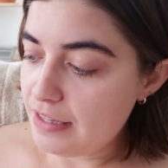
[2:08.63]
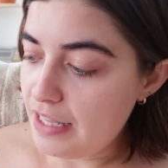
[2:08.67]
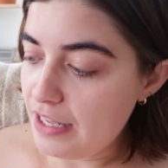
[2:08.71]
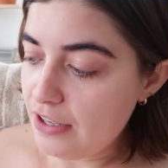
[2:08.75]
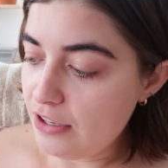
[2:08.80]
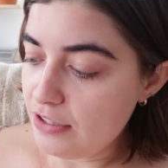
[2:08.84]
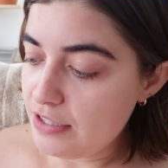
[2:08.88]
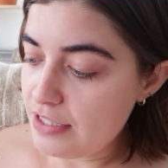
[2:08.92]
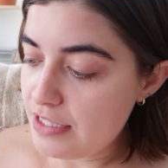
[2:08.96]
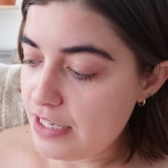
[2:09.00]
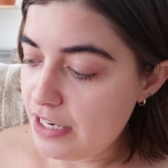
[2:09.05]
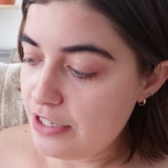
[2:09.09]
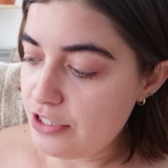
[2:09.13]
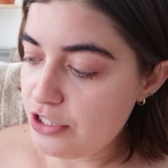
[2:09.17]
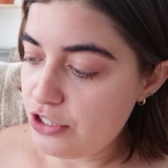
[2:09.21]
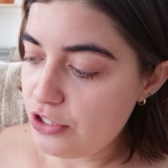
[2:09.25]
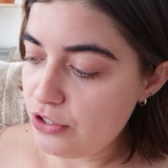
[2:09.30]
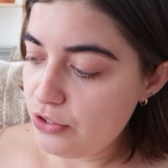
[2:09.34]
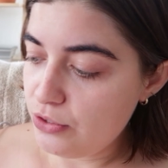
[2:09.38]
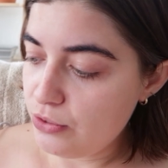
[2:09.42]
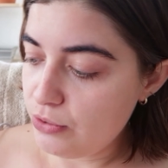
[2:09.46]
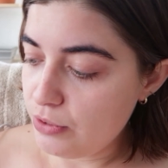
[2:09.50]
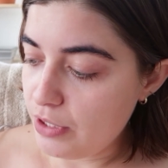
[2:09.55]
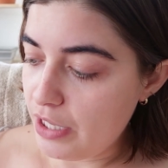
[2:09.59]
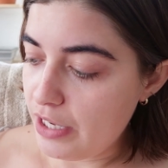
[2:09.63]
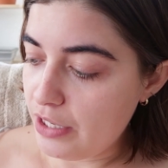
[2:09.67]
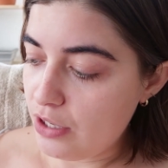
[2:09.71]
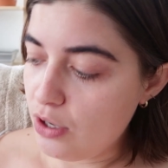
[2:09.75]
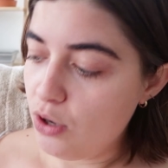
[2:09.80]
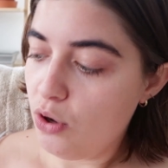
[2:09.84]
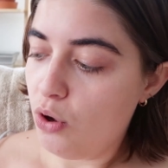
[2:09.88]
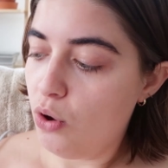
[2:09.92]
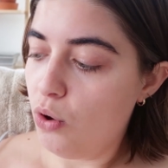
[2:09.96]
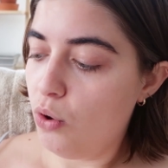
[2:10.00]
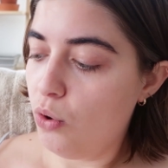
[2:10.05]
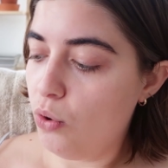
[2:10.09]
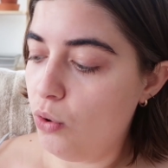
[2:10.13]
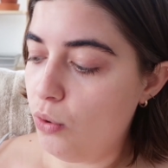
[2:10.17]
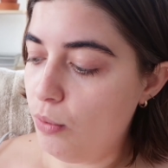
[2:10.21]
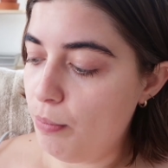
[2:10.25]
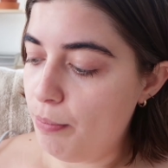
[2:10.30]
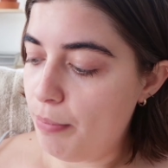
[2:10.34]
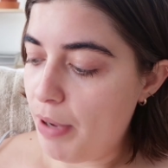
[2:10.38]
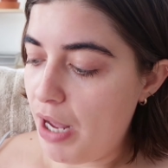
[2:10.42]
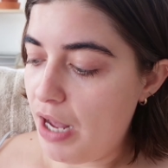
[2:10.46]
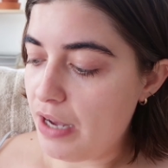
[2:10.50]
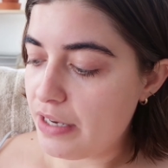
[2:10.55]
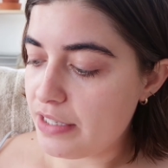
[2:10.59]
They'll send you like a whole
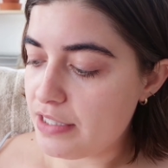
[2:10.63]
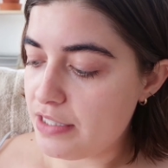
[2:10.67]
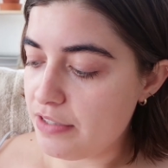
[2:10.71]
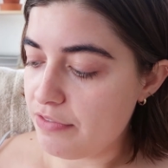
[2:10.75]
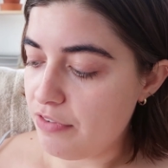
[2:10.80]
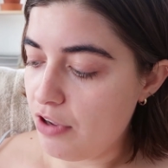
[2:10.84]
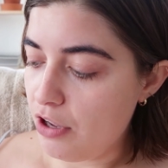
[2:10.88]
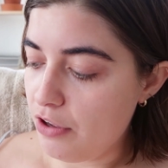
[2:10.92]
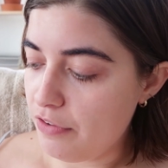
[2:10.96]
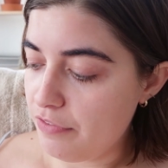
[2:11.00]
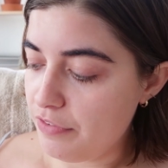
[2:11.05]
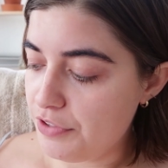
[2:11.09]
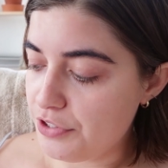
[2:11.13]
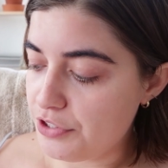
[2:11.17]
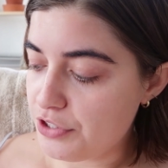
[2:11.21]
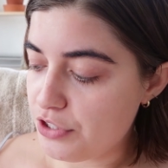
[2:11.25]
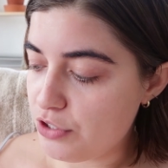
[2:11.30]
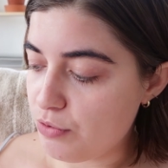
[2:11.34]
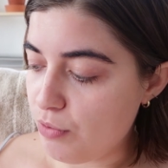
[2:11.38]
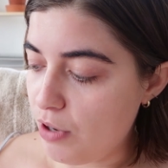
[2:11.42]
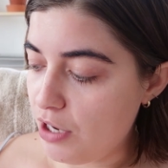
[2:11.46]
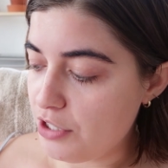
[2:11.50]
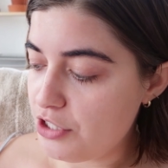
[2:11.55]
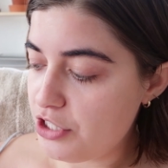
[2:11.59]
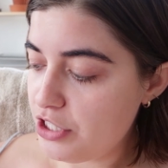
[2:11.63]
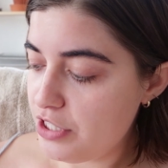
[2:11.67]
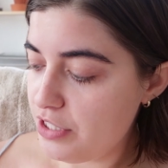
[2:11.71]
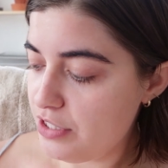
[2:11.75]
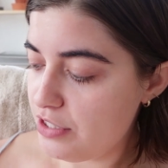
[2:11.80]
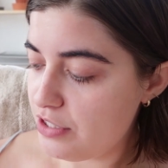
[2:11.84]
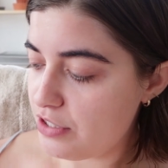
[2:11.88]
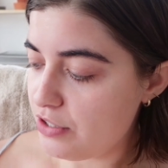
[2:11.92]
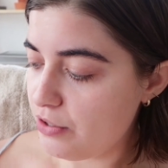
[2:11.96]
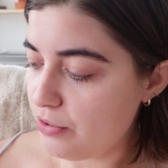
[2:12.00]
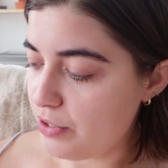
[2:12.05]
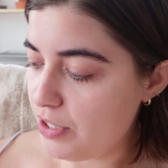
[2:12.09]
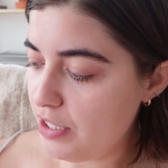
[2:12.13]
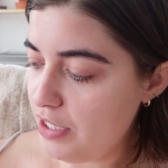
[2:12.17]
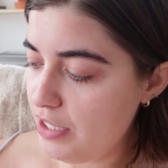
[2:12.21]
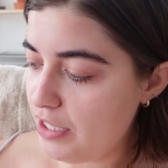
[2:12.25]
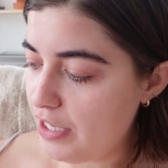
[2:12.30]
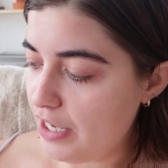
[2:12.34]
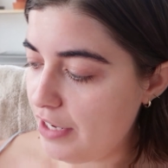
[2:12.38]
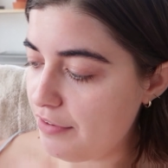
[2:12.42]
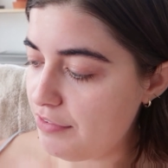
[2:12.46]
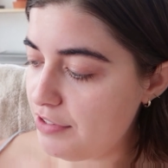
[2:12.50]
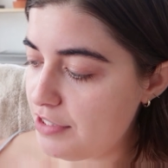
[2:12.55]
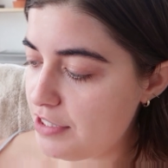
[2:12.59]
box of all of their swatches. So he
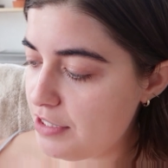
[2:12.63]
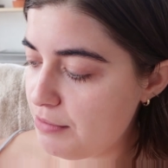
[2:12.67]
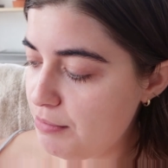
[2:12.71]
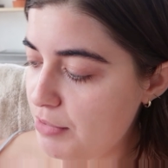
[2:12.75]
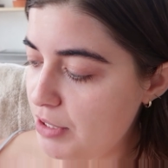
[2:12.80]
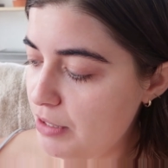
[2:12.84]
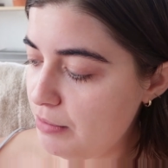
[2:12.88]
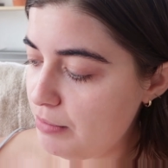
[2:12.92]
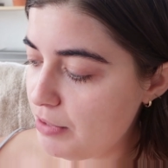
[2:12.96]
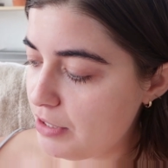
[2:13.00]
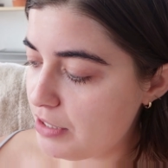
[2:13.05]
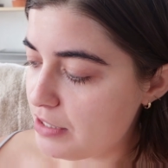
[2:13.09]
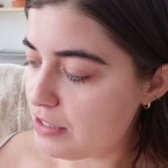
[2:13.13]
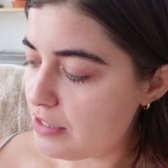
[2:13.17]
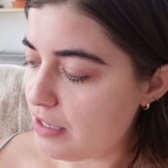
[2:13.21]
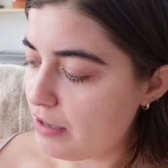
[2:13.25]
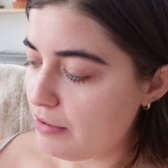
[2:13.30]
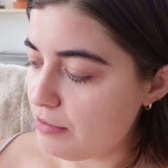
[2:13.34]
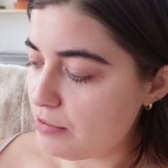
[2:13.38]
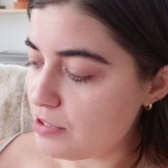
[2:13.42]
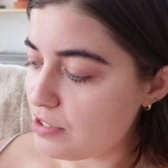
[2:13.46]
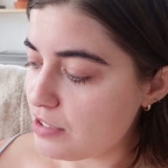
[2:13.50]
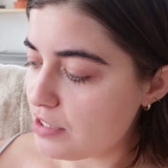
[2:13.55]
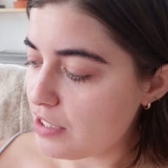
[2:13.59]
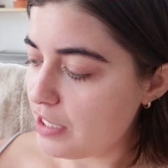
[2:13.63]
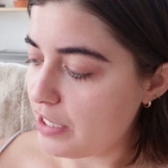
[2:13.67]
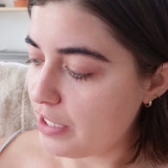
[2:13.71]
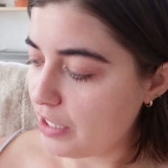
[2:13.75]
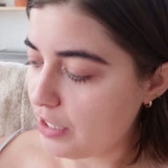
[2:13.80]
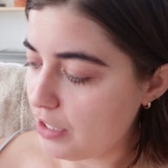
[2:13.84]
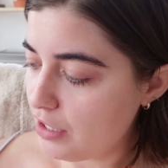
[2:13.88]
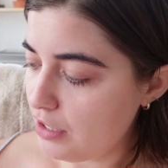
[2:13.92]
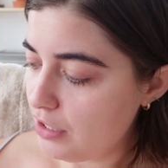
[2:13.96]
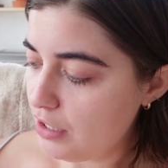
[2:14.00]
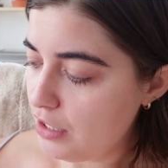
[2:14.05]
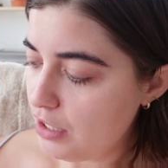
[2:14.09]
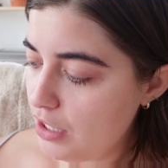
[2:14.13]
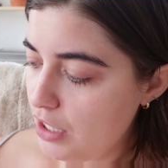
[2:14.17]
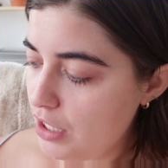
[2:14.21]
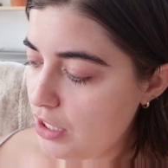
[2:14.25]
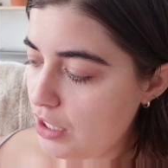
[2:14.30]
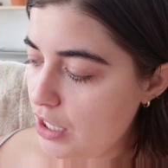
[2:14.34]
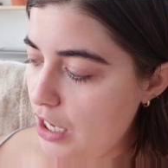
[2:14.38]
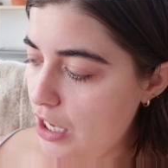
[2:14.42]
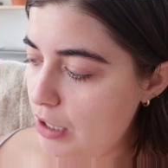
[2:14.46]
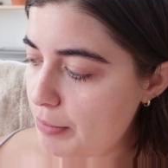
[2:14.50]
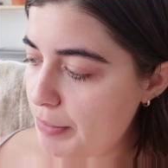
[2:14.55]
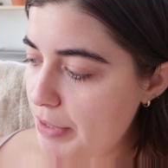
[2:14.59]
gave it to me because I was like
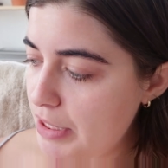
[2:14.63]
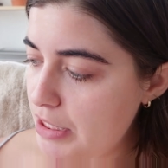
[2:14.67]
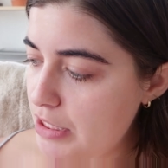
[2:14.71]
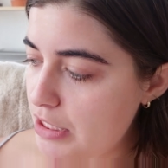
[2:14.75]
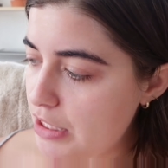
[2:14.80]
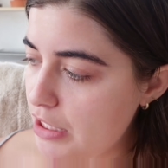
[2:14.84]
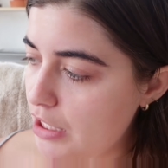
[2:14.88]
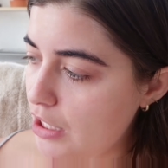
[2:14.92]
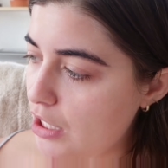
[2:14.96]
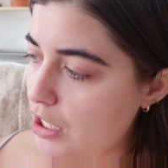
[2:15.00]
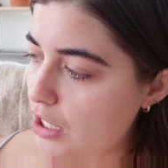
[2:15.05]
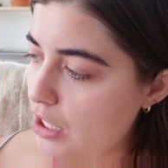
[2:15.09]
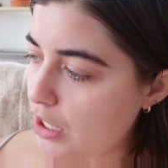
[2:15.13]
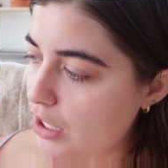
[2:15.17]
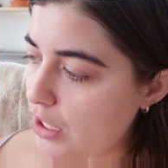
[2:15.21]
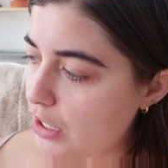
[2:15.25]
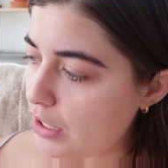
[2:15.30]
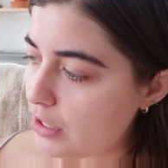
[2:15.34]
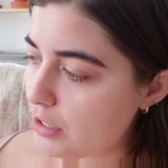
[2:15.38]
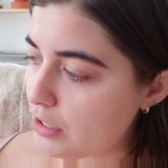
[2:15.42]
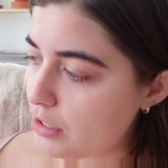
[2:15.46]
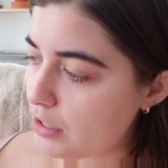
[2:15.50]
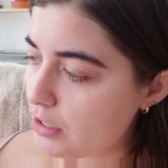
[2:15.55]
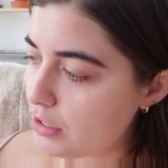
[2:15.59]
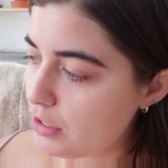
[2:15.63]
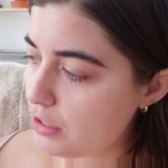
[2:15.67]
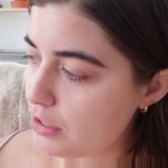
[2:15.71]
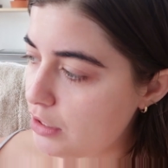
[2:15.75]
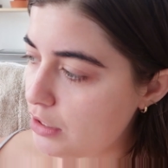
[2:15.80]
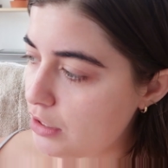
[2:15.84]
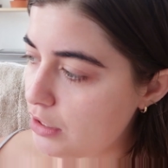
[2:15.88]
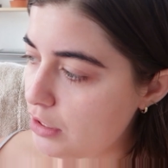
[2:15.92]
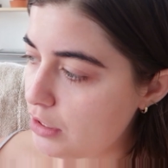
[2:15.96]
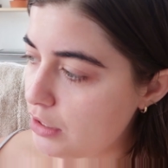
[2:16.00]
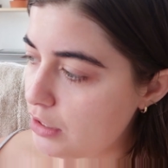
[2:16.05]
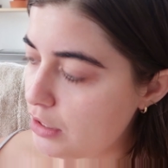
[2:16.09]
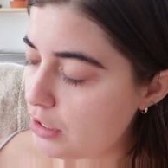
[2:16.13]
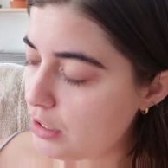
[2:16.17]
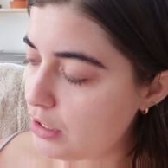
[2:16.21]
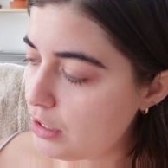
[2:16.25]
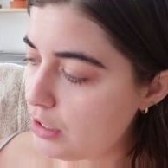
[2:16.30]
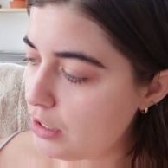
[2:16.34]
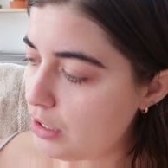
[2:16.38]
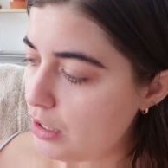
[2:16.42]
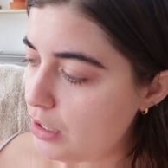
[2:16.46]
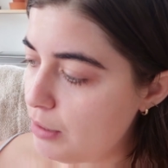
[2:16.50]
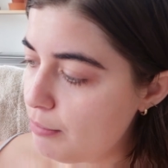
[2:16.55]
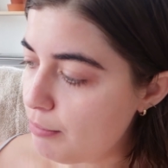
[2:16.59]
commenting on
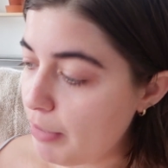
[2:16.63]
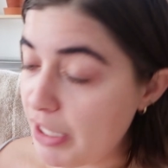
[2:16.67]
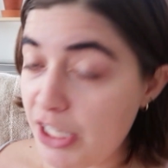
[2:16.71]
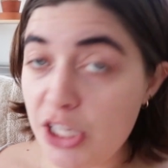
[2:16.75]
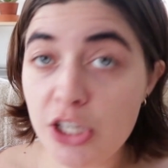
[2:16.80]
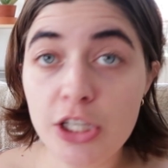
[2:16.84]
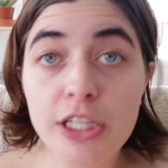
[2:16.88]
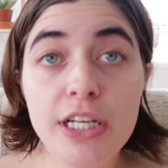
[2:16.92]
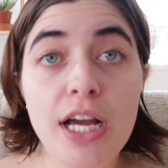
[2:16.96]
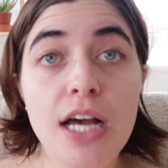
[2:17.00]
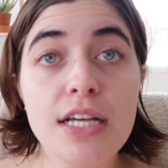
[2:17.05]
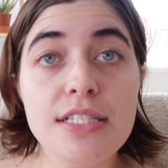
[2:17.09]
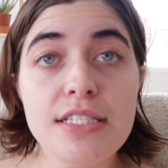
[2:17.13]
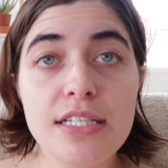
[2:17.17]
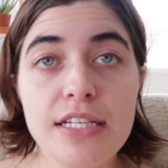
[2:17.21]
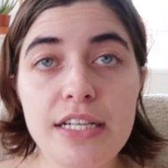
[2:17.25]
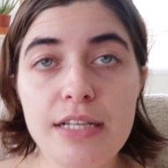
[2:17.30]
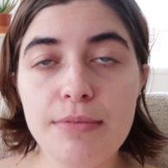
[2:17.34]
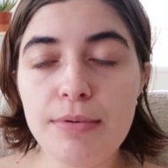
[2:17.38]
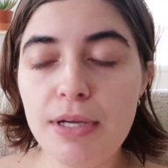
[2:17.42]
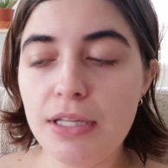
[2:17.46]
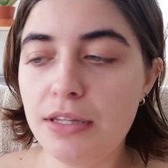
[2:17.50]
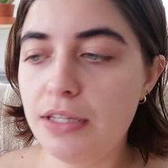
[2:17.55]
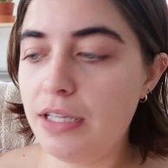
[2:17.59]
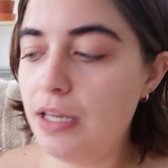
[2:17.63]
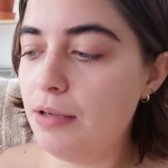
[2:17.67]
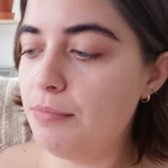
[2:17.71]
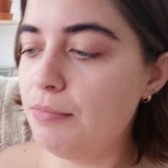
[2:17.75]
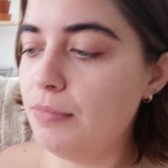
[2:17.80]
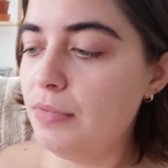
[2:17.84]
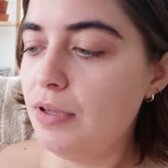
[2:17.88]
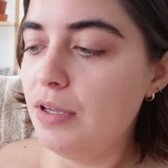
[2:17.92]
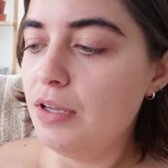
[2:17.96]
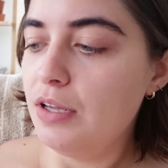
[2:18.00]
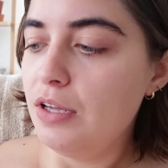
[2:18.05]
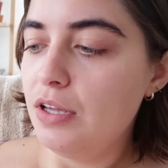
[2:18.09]
my curiosity about them.